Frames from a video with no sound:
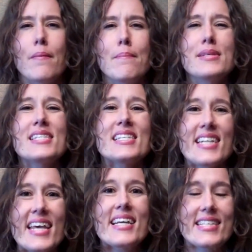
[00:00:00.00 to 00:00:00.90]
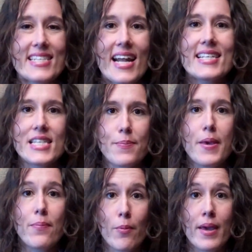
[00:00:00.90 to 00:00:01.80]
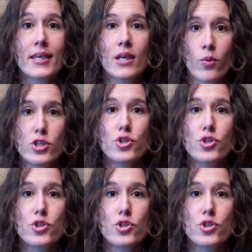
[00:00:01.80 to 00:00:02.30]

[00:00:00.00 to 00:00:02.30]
mistakes that I see people making when